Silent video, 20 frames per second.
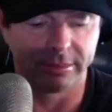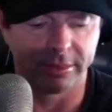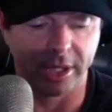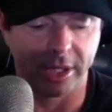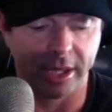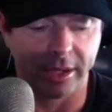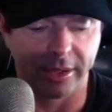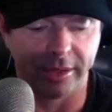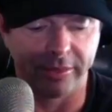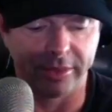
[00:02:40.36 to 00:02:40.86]
No,
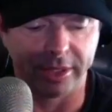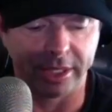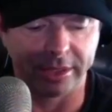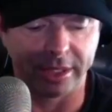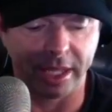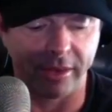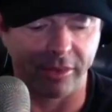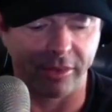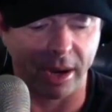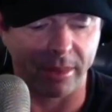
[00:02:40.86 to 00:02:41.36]
I don't even
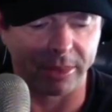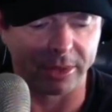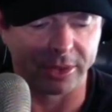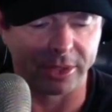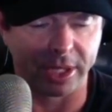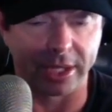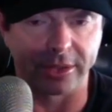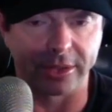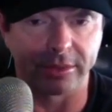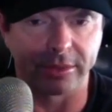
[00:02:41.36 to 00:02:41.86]
think Dave
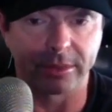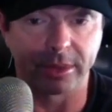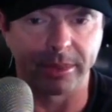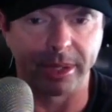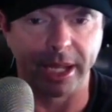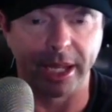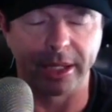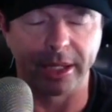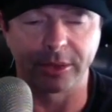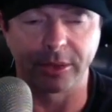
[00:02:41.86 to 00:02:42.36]
Roberts has it, to
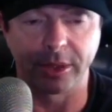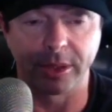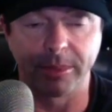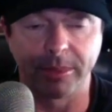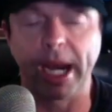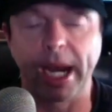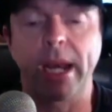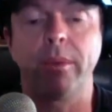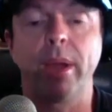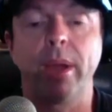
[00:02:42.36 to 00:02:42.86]
be honest with you.
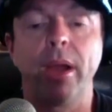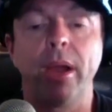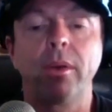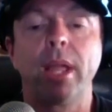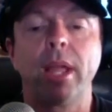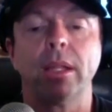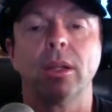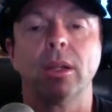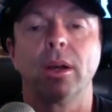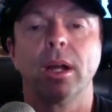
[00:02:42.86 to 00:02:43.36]
But yeah. anyway,
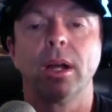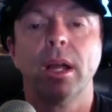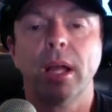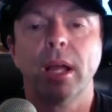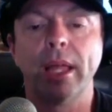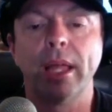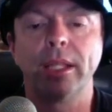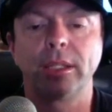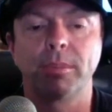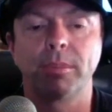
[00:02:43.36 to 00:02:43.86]
okay, look,
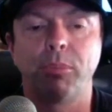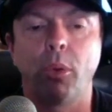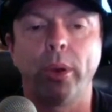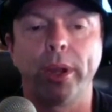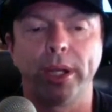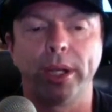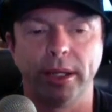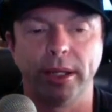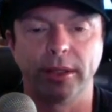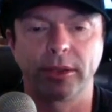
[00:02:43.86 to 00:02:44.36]
I think the
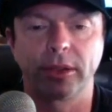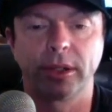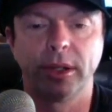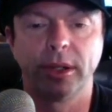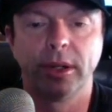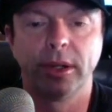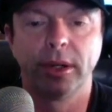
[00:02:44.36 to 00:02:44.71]
point is,